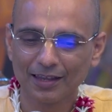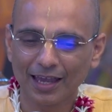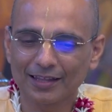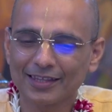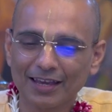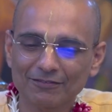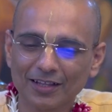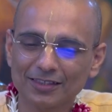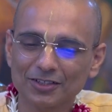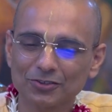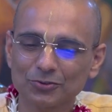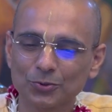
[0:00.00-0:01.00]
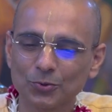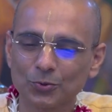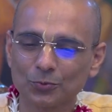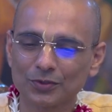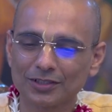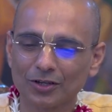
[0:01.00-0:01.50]
And they have nothing to do
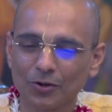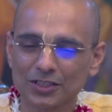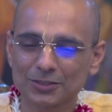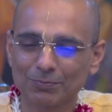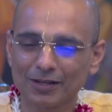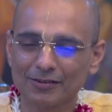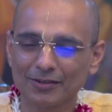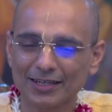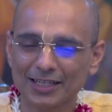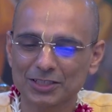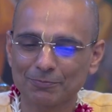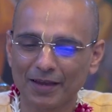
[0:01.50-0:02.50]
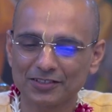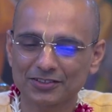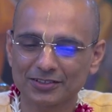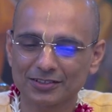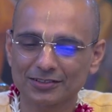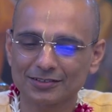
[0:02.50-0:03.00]
with the Lord's plenary
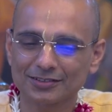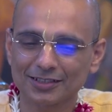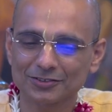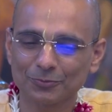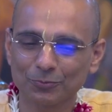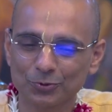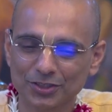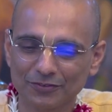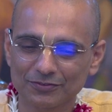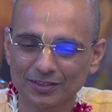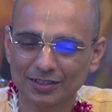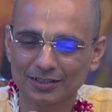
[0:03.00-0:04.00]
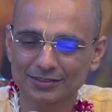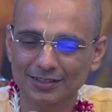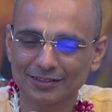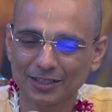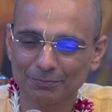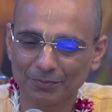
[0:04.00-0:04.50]
expansions as the Purushavatars
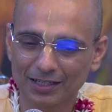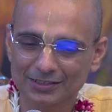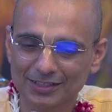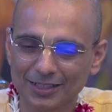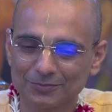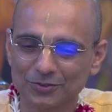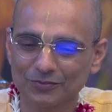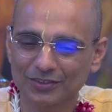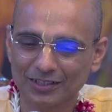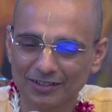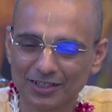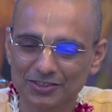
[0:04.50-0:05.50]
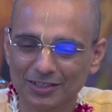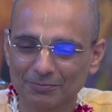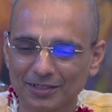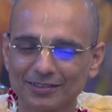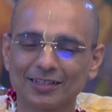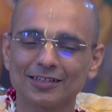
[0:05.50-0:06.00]
and their pastimes of the creation,
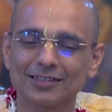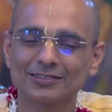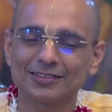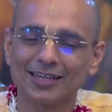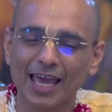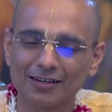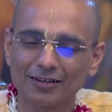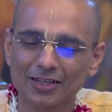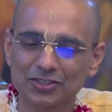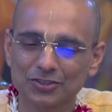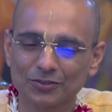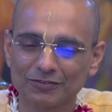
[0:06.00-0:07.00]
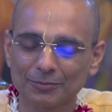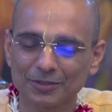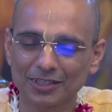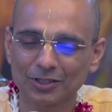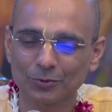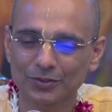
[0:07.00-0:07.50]
maintenance, and annihilation of the
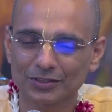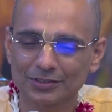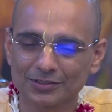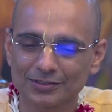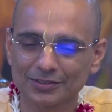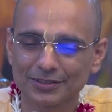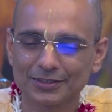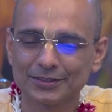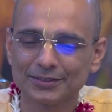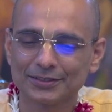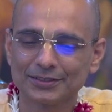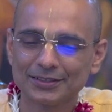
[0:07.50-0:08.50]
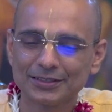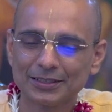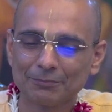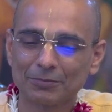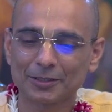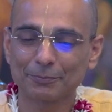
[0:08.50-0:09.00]
material worlds.
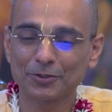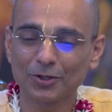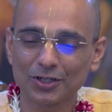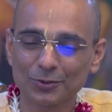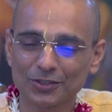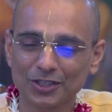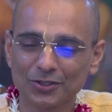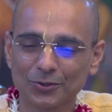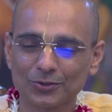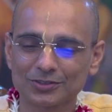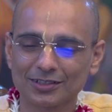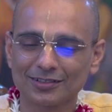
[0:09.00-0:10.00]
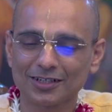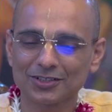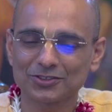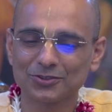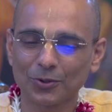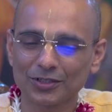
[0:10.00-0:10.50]
But a pure devotee knows that there
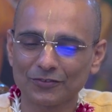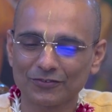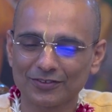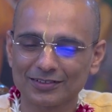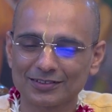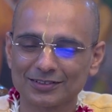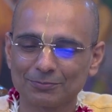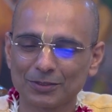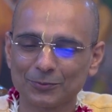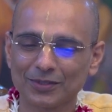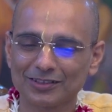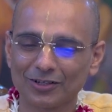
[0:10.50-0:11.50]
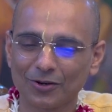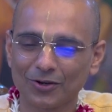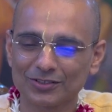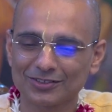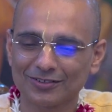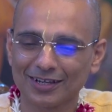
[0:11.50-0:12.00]
is no difference between the
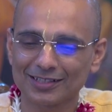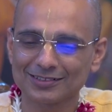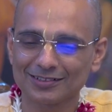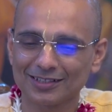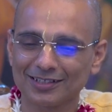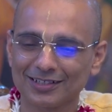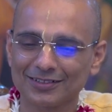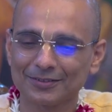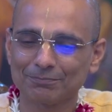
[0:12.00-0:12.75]
Lord's Ras Leela